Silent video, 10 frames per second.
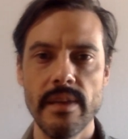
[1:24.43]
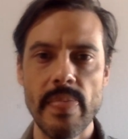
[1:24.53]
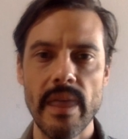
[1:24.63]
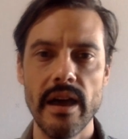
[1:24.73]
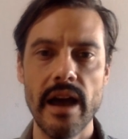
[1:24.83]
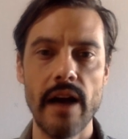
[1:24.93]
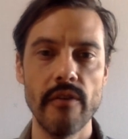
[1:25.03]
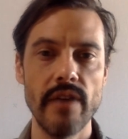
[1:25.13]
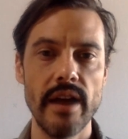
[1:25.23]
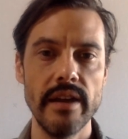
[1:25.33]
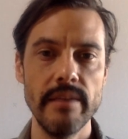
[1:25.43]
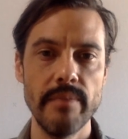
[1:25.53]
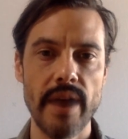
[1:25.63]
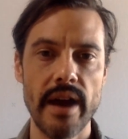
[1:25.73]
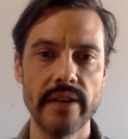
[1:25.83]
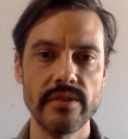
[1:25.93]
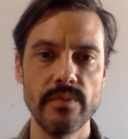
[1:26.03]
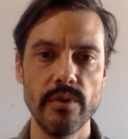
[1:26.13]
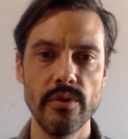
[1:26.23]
how that impacts both